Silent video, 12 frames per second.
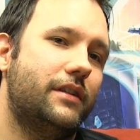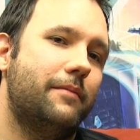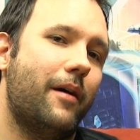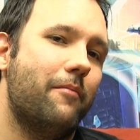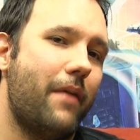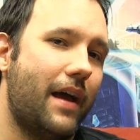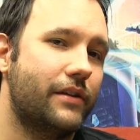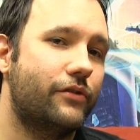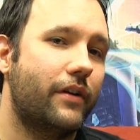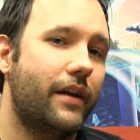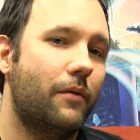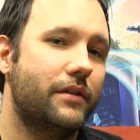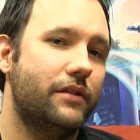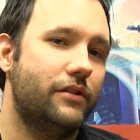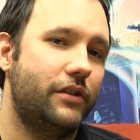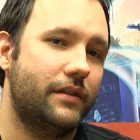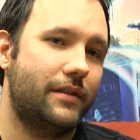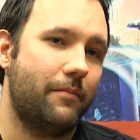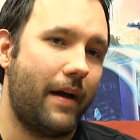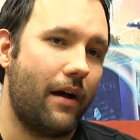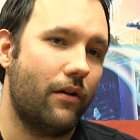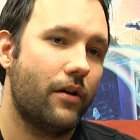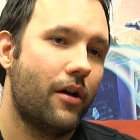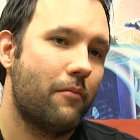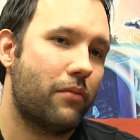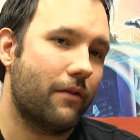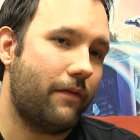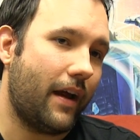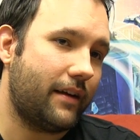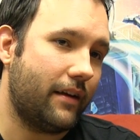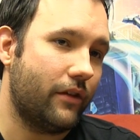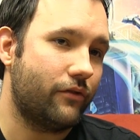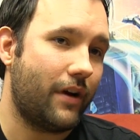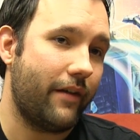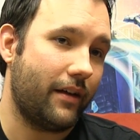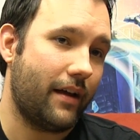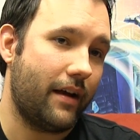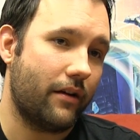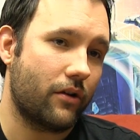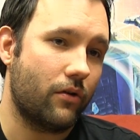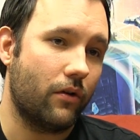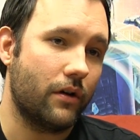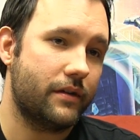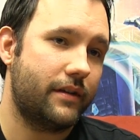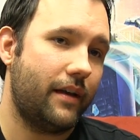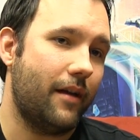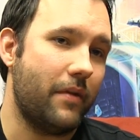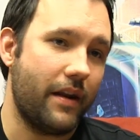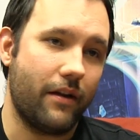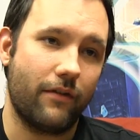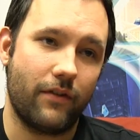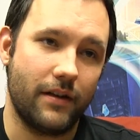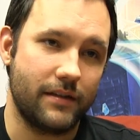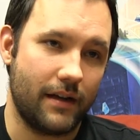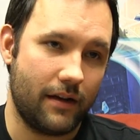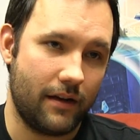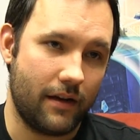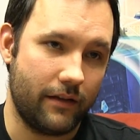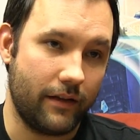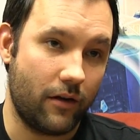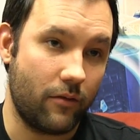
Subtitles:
just about mastery. It wasn't just about perfecting the driving line on a course and beating your friends on the